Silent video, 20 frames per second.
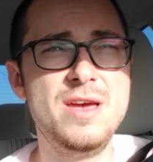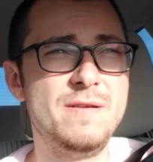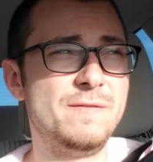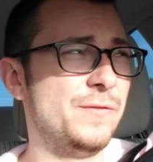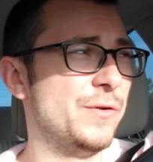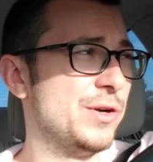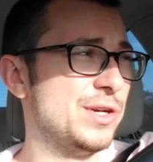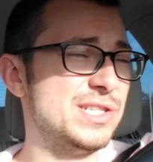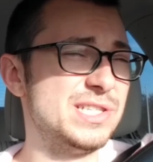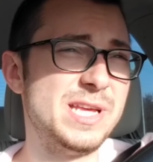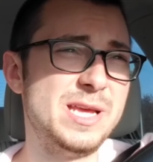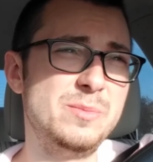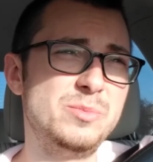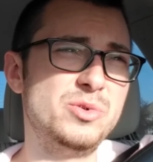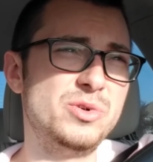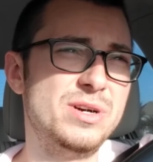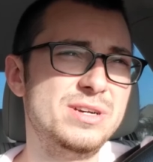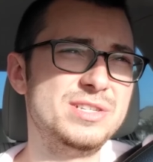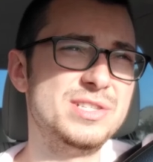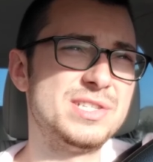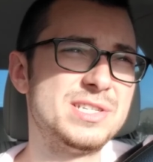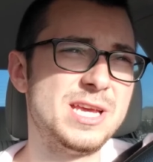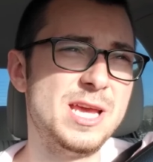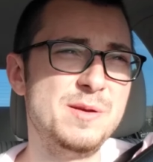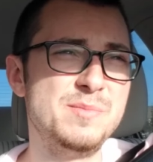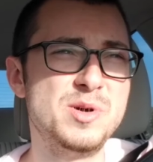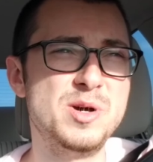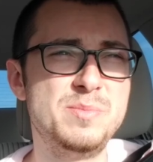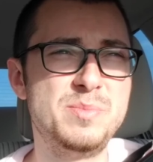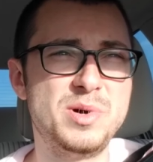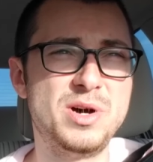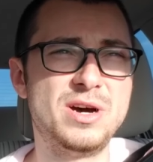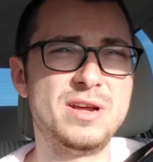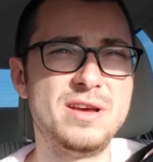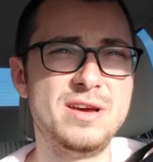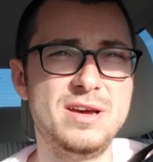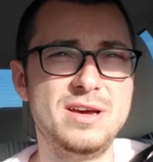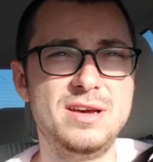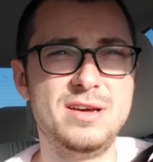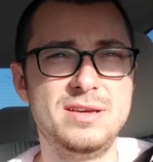For example, I just came up on
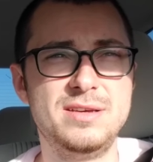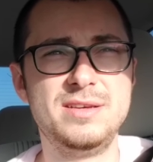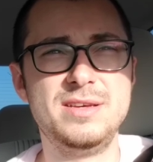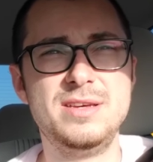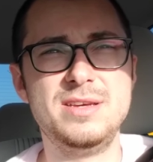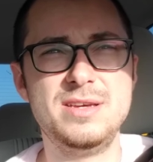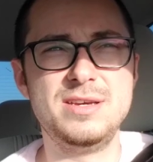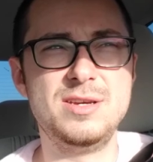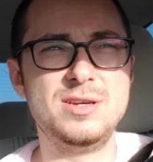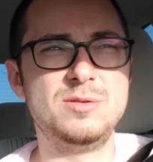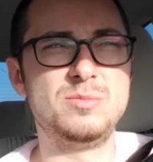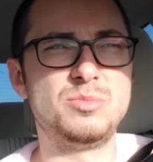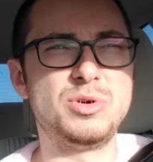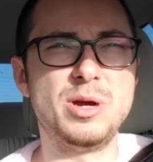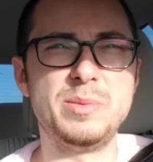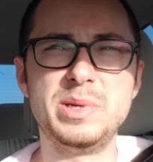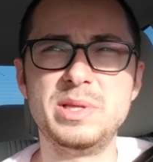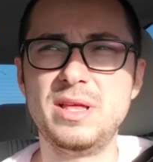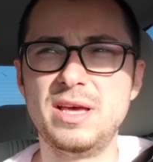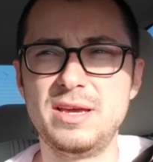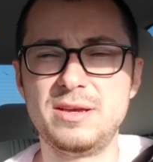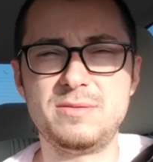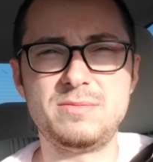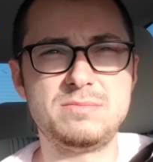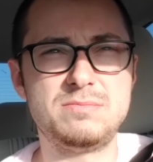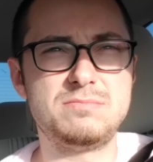probably like